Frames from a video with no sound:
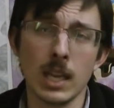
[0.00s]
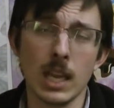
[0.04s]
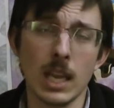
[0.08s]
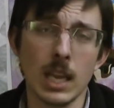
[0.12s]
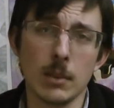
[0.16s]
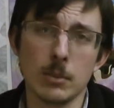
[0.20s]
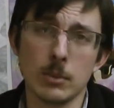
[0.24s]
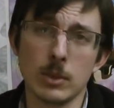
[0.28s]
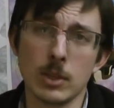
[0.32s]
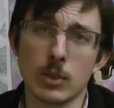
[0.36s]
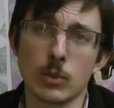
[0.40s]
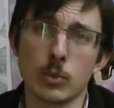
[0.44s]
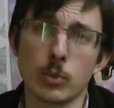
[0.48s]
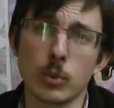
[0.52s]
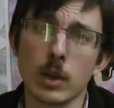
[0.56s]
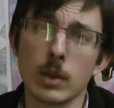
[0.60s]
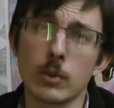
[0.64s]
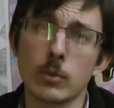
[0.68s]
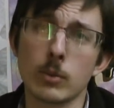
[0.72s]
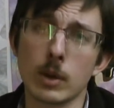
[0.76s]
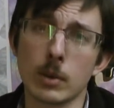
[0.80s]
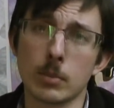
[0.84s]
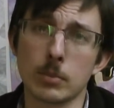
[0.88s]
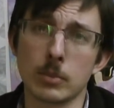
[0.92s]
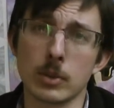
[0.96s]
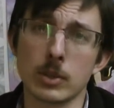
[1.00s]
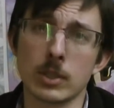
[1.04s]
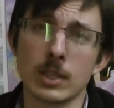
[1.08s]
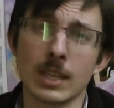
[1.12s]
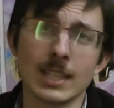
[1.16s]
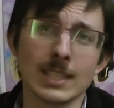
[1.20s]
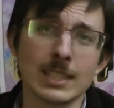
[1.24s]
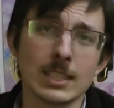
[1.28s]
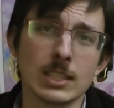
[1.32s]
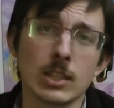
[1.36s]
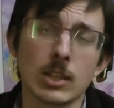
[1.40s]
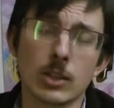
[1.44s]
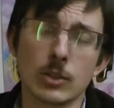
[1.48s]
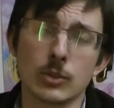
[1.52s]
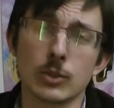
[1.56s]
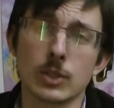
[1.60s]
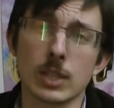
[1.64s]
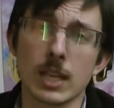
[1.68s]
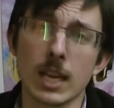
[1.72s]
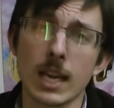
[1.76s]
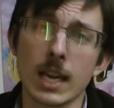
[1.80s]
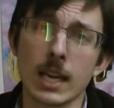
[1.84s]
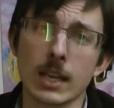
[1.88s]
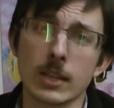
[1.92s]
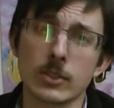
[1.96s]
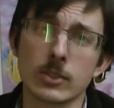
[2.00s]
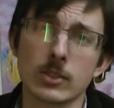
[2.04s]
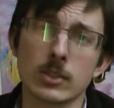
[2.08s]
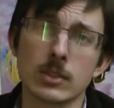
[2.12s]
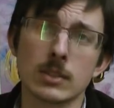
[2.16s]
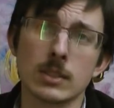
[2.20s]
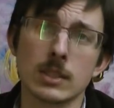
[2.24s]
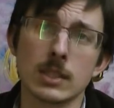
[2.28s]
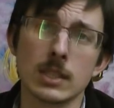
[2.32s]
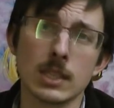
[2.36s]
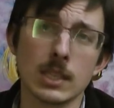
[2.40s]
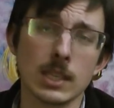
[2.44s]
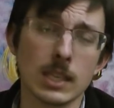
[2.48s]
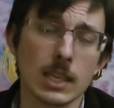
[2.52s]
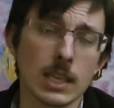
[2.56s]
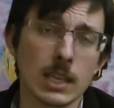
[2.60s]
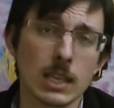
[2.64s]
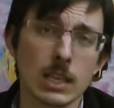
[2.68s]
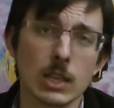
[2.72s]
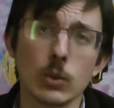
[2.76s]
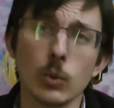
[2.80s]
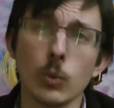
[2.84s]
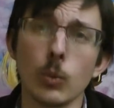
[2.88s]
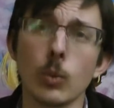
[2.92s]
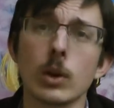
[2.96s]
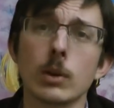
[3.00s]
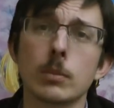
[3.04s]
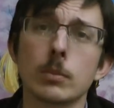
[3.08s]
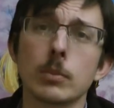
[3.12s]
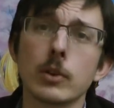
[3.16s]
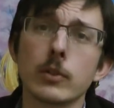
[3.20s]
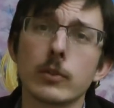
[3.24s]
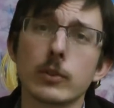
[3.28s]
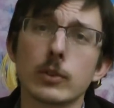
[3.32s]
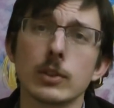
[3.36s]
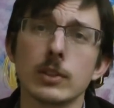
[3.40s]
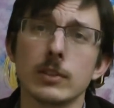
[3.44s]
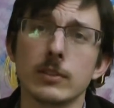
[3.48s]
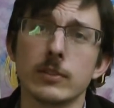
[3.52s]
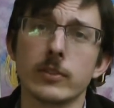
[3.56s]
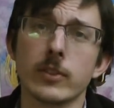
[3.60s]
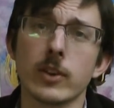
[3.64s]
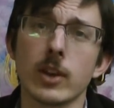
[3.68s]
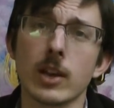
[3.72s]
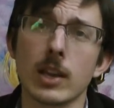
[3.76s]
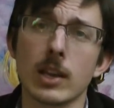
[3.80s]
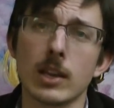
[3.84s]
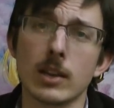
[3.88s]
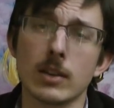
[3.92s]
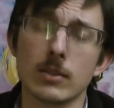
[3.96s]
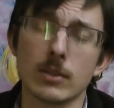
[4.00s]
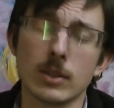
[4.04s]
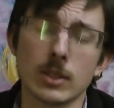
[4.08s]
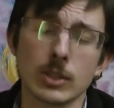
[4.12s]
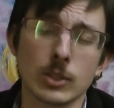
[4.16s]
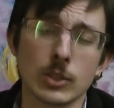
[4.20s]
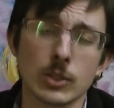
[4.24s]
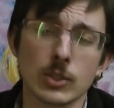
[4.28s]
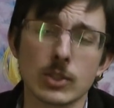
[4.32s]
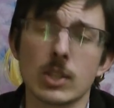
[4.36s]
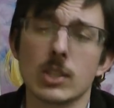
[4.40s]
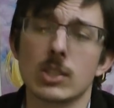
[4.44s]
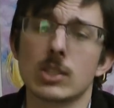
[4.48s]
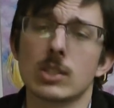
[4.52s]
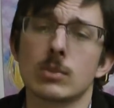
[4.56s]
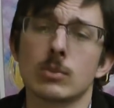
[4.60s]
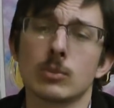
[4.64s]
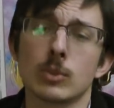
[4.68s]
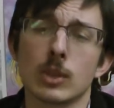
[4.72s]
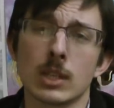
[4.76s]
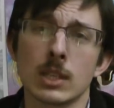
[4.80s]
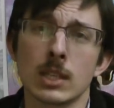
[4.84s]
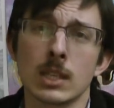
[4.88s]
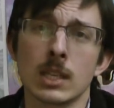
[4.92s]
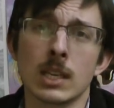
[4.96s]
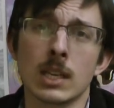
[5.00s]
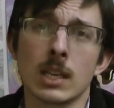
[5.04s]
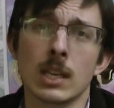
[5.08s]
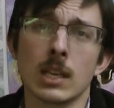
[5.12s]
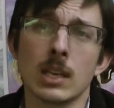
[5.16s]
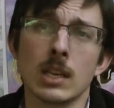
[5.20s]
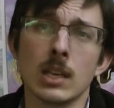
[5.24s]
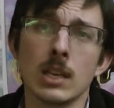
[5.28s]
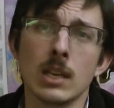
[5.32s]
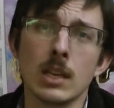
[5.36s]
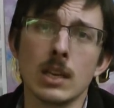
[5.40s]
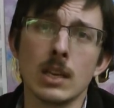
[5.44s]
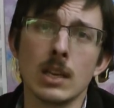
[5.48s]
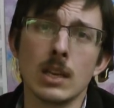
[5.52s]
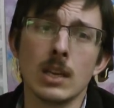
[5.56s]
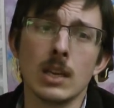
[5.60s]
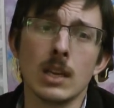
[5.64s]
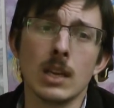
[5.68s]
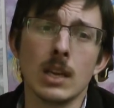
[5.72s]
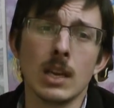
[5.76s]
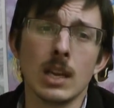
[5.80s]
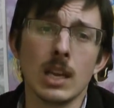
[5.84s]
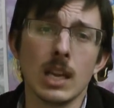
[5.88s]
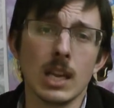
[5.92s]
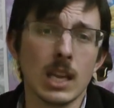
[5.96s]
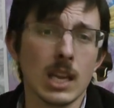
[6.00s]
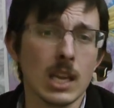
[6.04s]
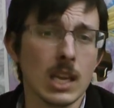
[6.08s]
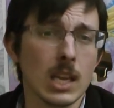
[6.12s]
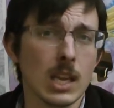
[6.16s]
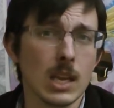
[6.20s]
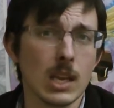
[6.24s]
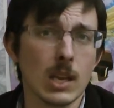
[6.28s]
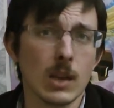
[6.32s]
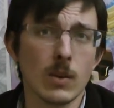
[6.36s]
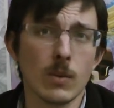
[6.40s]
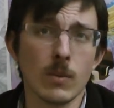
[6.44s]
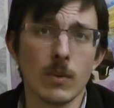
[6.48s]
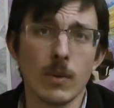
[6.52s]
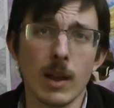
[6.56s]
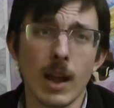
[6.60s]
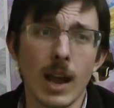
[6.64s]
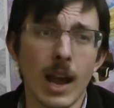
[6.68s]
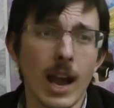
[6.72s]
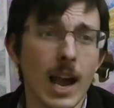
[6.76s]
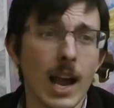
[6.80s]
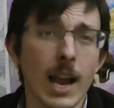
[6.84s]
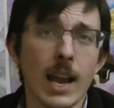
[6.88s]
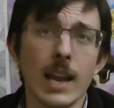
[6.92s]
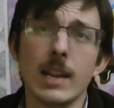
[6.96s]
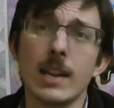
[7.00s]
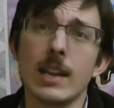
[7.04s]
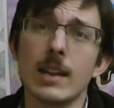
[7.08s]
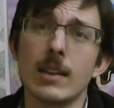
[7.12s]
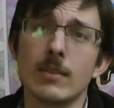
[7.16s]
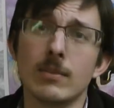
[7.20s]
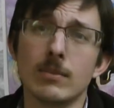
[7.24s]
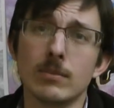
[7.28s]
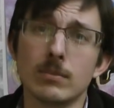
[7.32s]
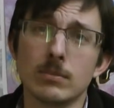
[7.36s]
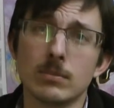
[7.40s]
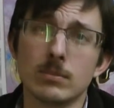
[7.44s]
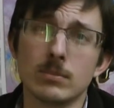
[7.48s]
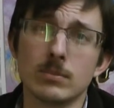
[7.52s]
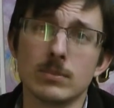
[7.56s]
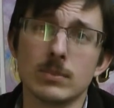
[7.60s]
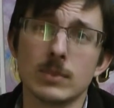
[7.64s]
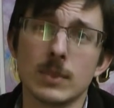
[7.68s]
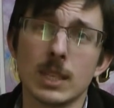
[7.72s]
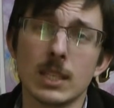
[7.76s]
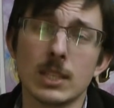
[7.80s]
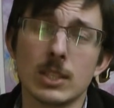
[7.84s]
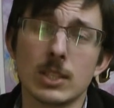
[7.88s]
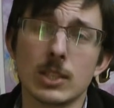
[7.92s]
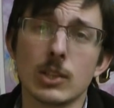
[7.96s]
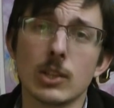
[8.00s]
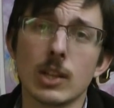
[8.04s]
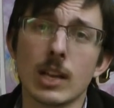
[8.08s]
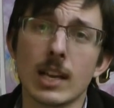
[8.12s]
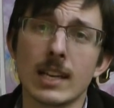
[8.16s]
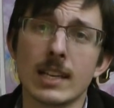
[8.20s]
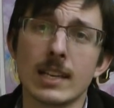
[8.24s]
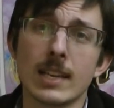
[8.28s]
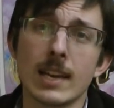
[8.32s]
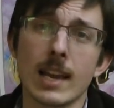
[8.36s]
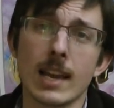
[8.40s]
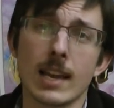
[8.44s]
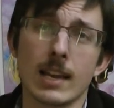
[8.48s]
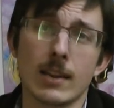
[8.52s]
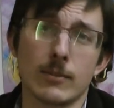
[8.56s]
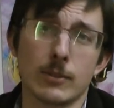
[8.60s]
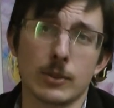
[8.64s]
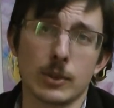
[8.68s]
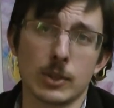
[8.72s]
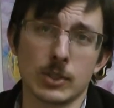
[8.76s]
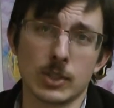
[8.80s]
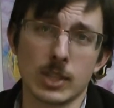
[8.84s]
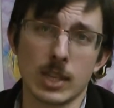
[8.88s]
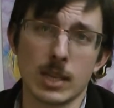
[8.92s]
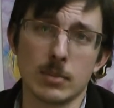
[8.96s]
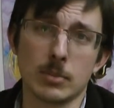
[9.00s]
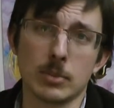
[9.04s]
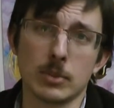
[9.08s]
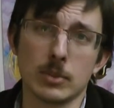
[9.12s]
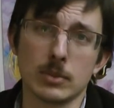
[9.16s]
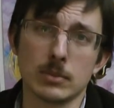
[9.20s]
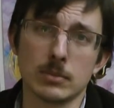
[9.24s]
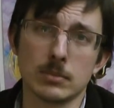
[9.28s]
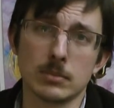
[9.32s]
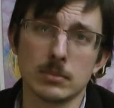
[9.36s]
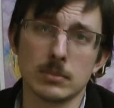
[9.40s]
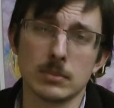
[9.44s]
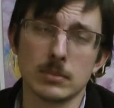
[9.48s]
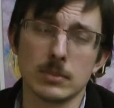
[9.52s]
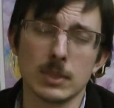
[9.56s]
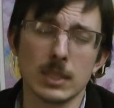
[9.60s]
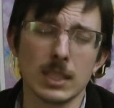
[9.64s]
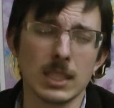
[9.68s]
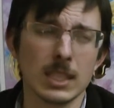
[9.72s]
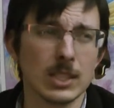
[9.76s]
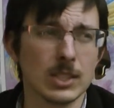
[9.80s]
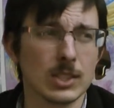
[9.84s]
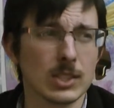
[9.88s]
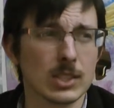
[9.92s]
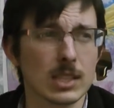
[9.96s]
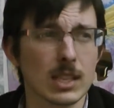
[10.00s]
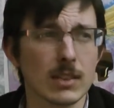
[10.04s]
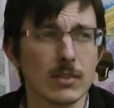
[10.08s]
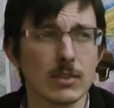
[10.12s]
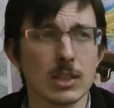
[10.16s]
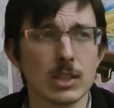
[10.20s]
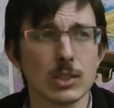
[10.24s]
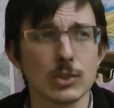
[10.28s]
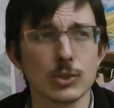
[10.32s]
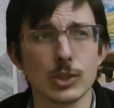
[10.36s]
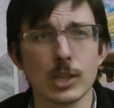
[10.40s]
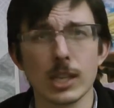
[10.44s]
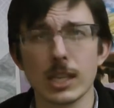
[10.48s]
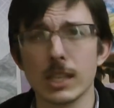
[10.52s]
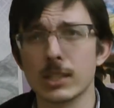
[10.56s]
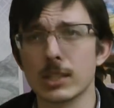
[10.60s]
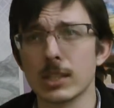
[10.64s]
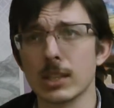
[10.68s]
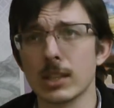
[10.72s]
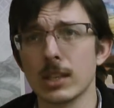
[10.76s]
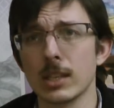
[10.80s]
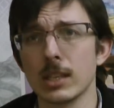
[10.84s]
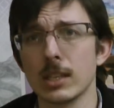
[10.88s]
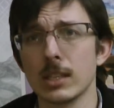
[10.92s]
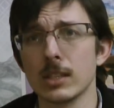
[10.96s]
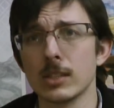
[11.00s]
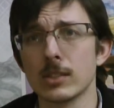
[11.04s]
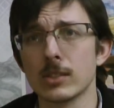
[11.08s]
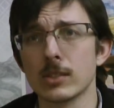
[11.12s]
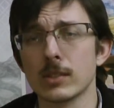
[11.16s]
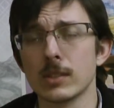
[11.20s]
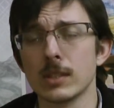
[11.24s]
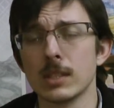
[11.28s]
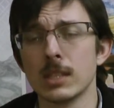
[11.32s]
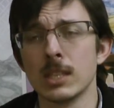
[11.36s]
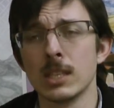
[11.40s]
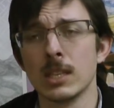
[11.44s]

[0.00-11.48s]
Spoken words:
AMD Threadripper 1900X, and it'll work perfectly fine on your system running a Intel i9, for example, 8700X I think it is.